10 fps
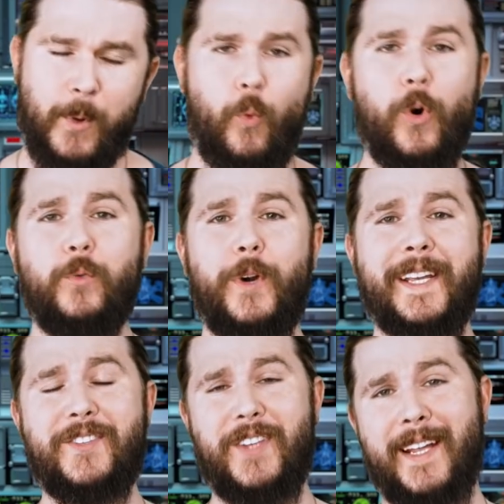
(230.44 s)
I'm
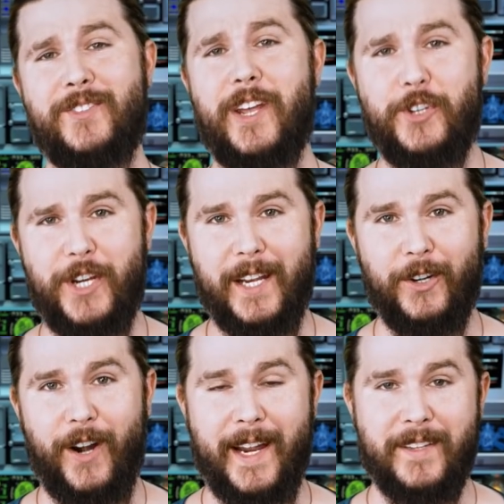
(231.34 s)
award-winning science
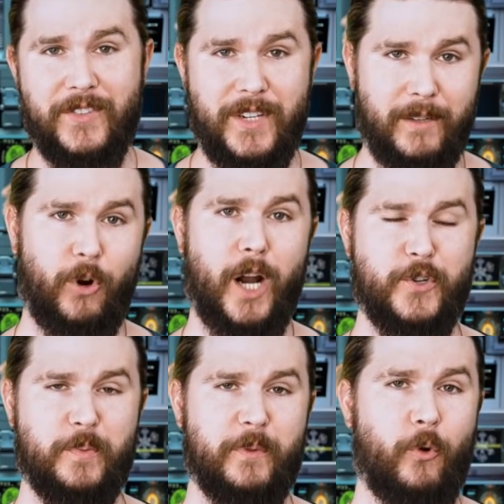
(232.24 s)
educator and Steve
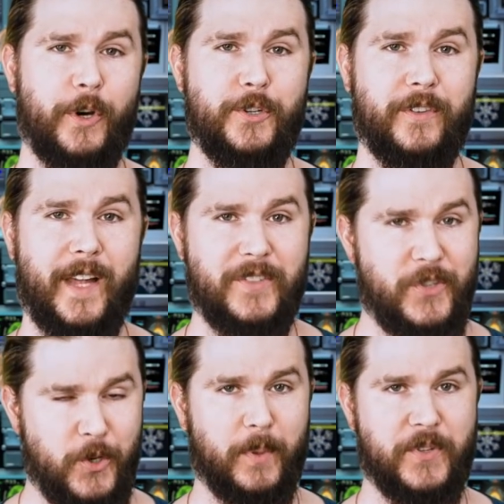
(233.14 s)
Rogers before I took that
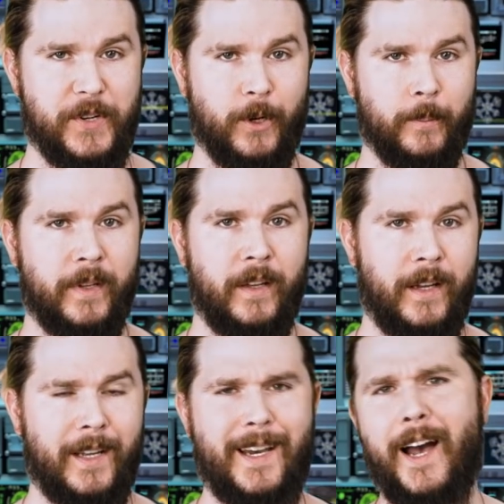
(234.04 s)
super serum,
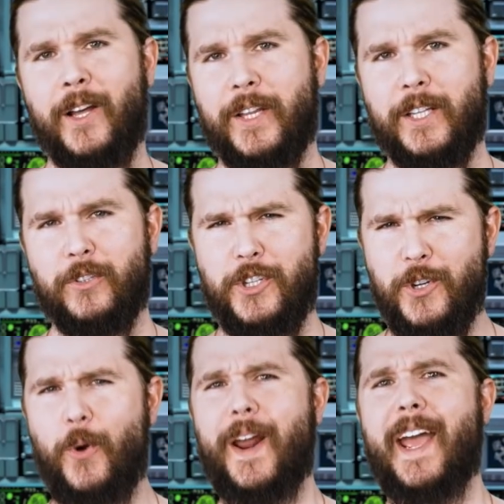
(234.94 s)
Kyle Hill. Do
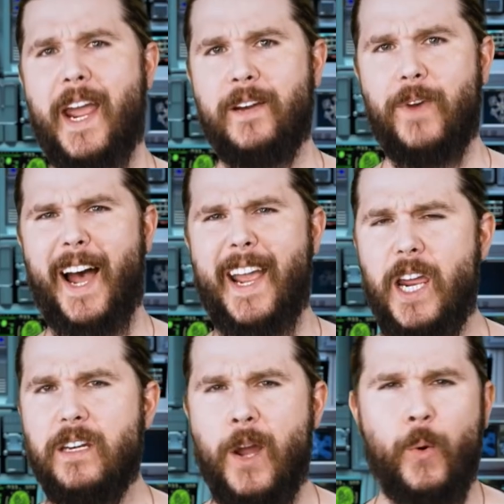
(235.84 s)
you know what I hate? I
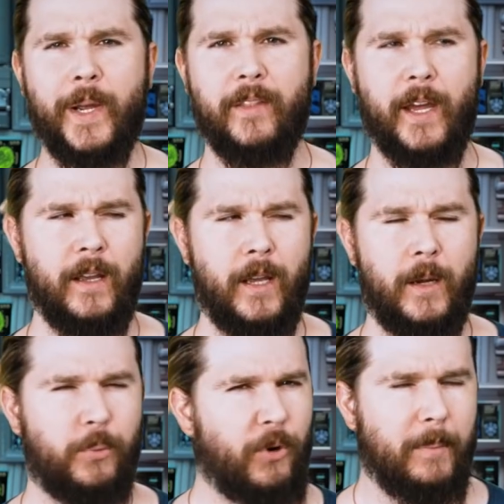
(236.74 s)
hate knowing that
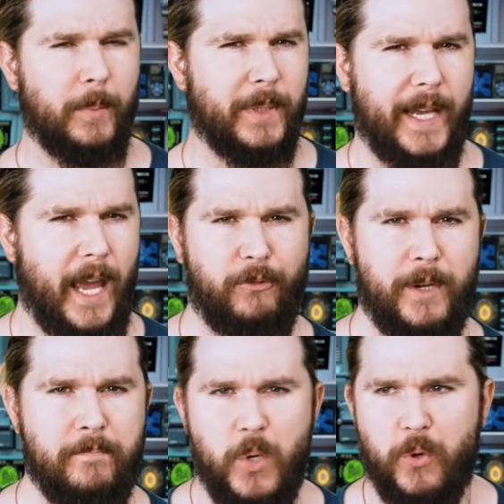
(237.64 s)
Probably
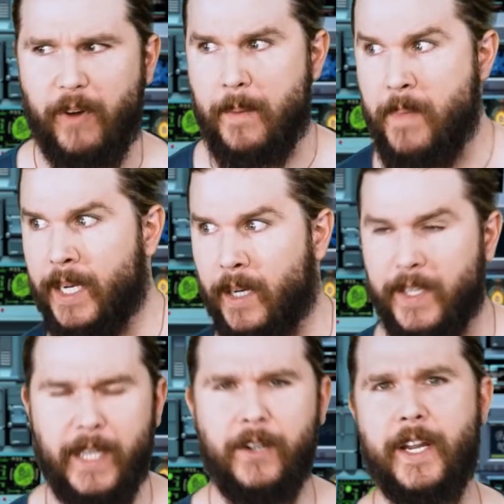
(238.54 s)
every move I make on
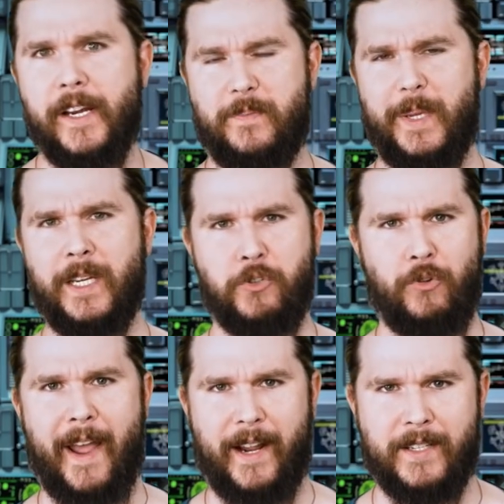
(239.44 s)
the internet is being
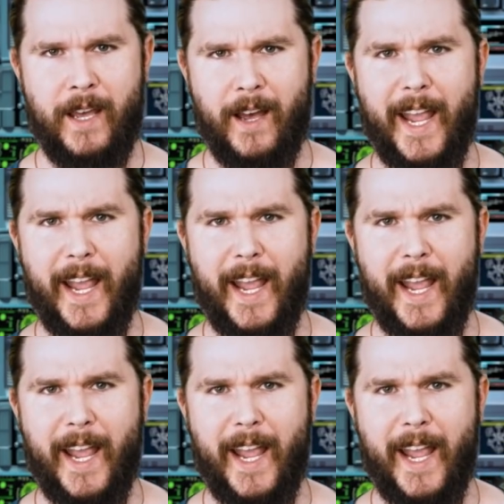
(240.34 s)
tracked.